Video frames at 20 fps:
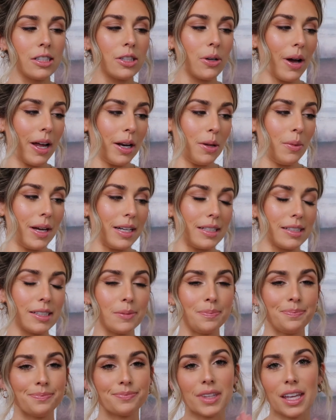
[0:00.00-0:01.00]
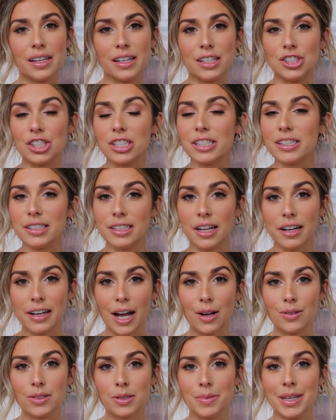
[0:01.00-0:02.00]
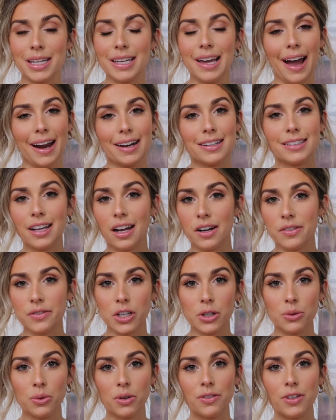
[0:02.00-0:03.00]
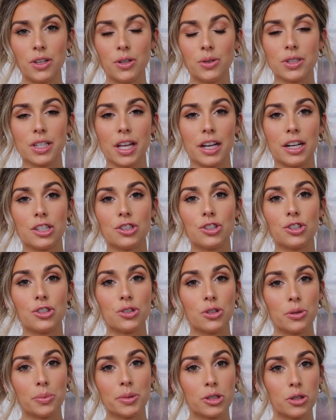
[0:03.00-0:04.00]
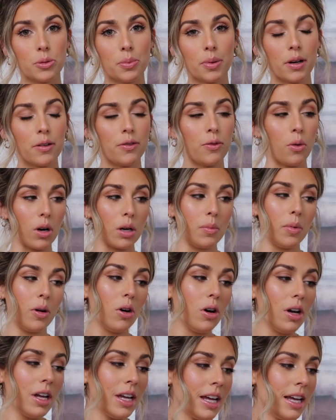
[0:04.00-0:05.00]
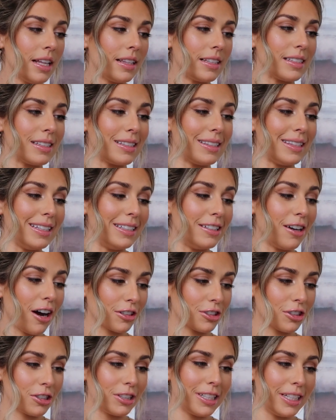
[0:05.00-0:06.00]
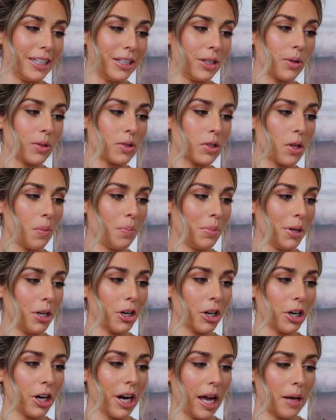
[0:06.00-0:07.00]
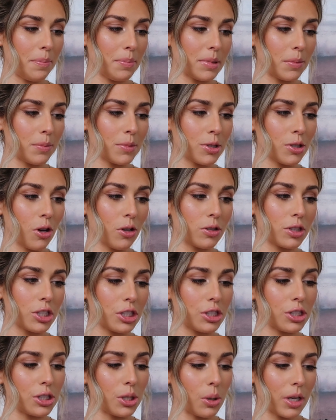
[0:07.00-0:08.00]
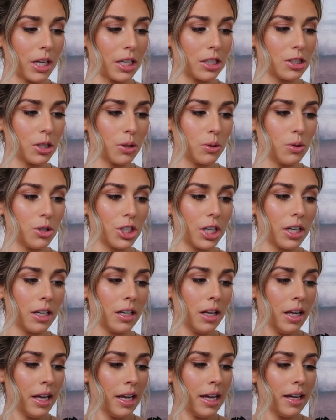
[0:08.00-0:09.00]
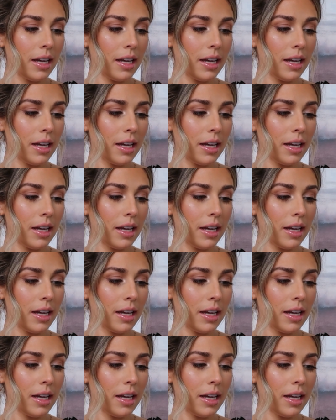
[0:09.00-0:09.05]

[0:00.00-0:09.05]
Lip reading: So anyways, it just stuck out to me, had a ton of good reviews, and it's super, super affordable. This is the Dr. Teals Pure Epsom Salt Soaking Solution.